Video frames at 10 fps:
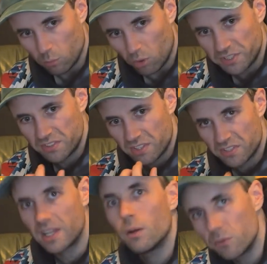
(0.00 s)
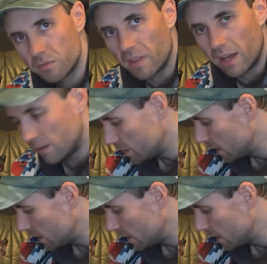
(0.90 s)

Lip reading: What is the sound of that?